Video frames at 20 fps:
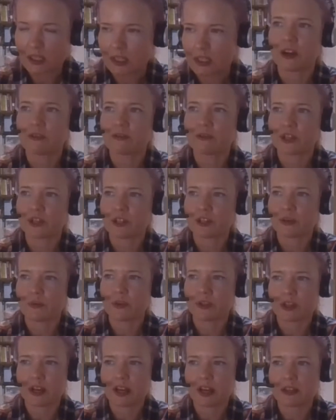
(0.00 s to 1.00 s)
Kind of wish
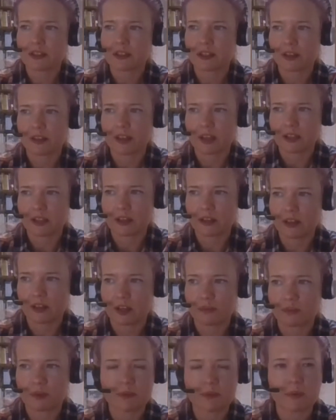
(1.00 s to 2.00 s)
wish I hadn't done that. I
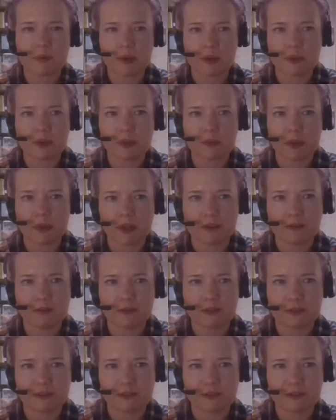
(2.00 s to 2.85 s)
think I probably would have been